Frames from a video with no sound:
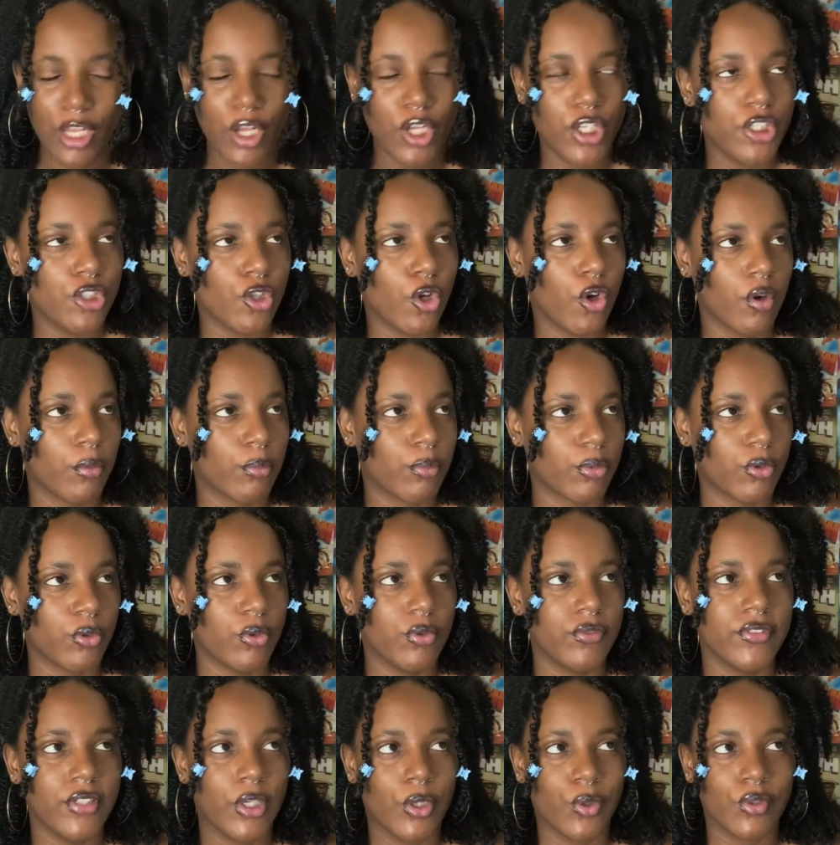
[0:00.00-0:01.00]
No proof,
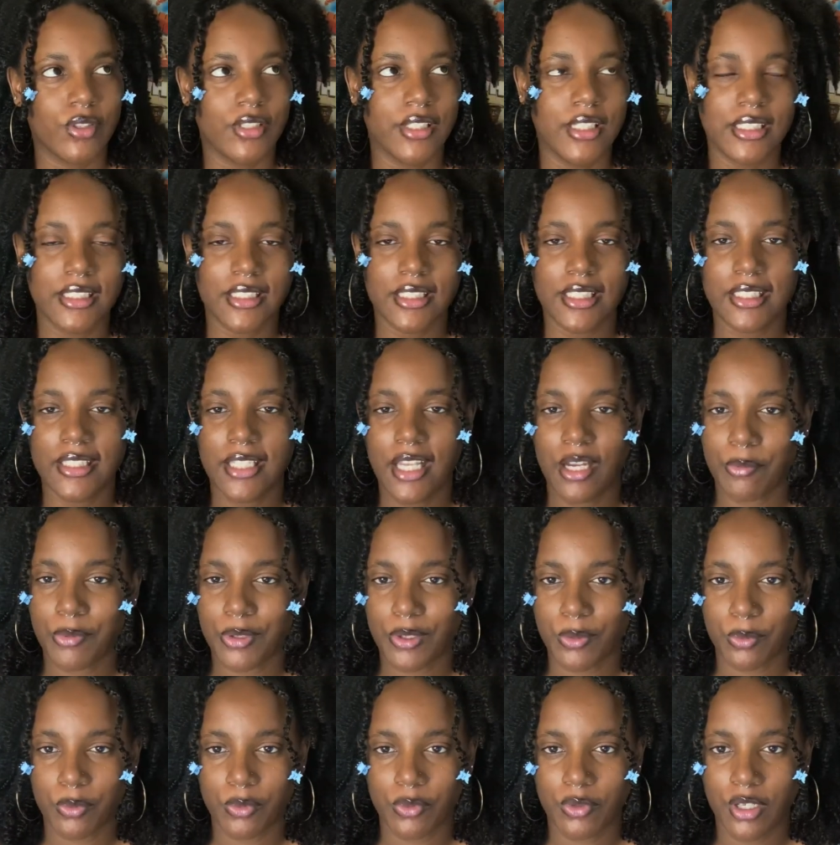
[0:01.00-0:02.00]
no nothing, and that would
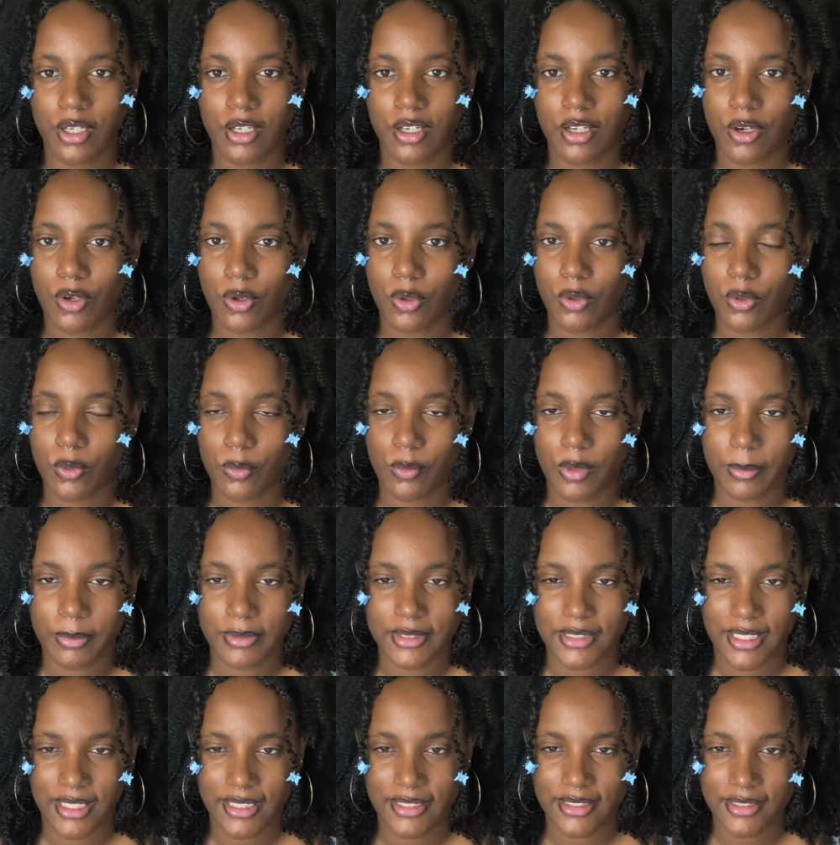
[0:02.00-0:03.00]
have ruined her whole
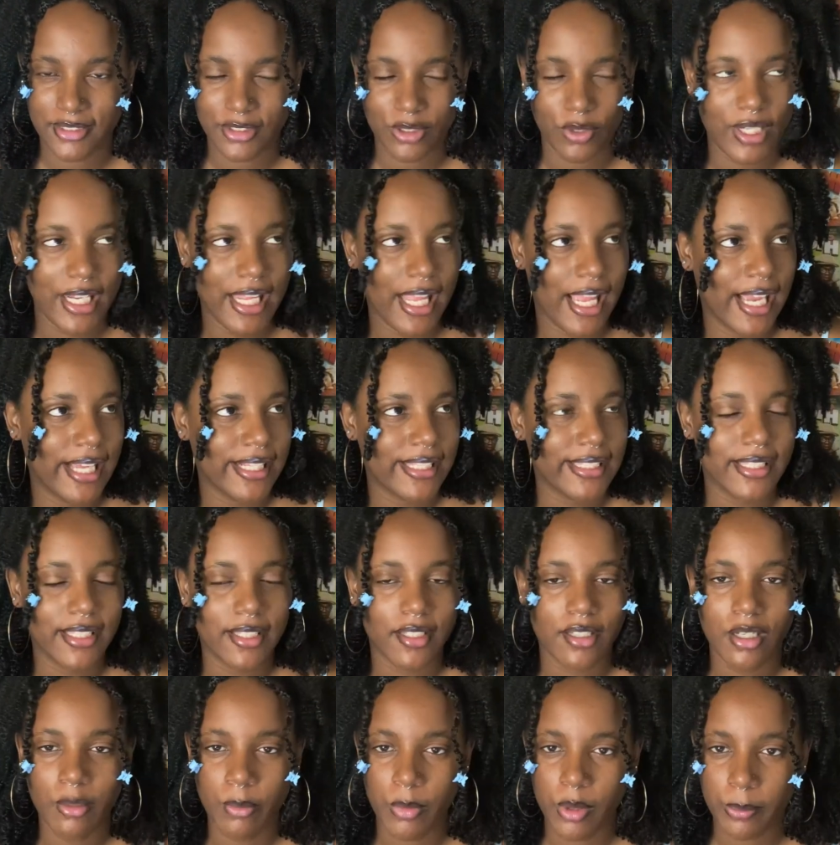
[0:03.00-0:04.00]
reputation. So they had to get
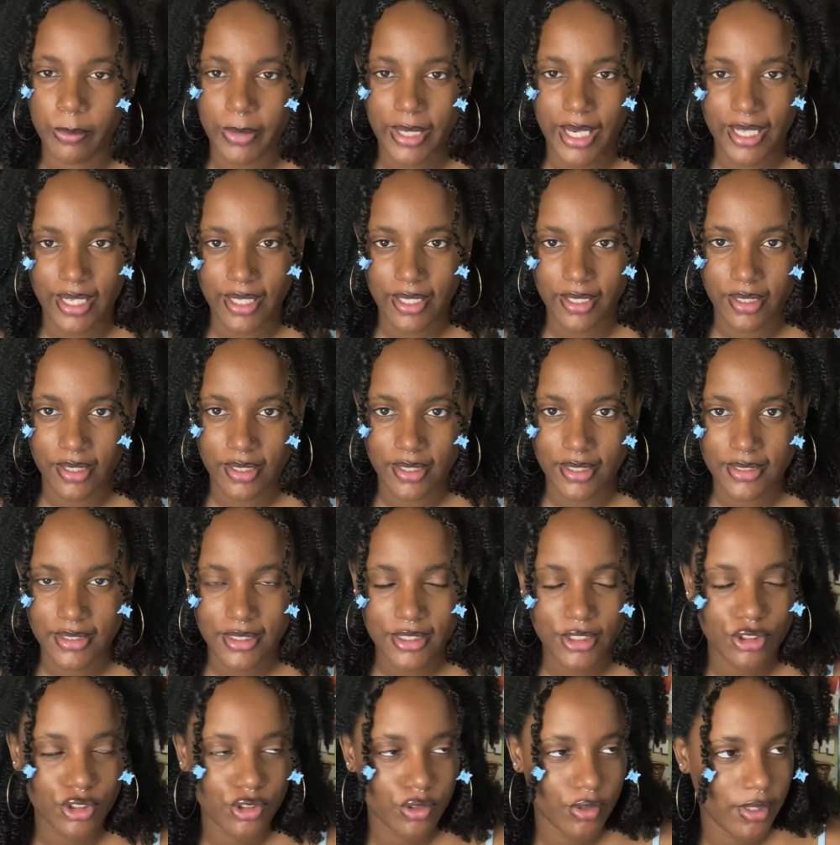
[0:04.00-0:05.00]
him up out of there because he
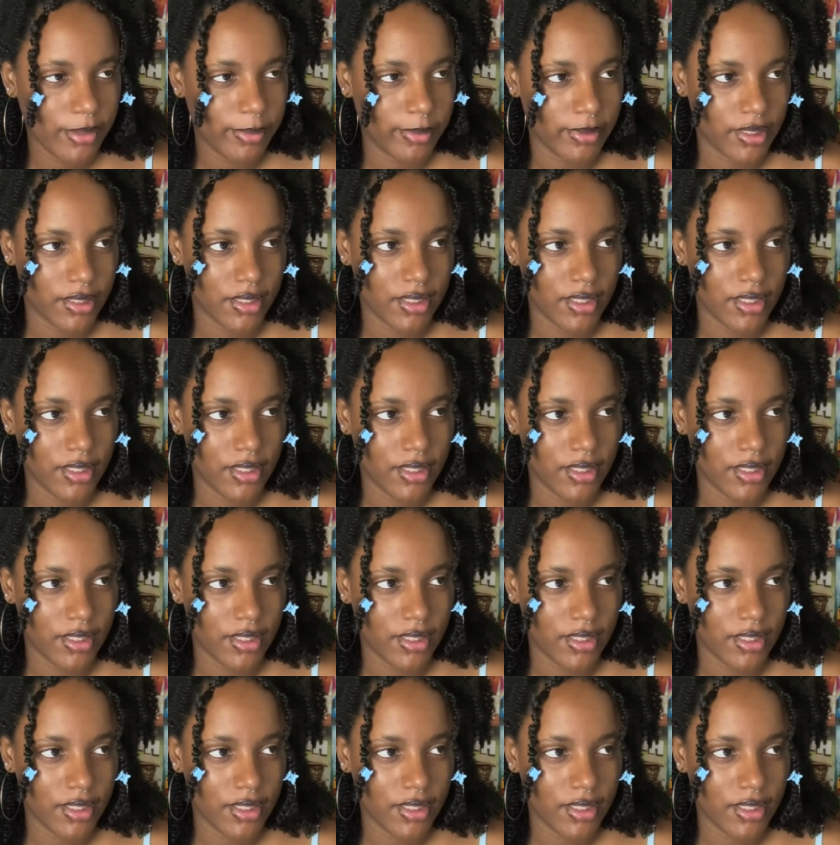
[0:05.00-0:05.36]
tripping.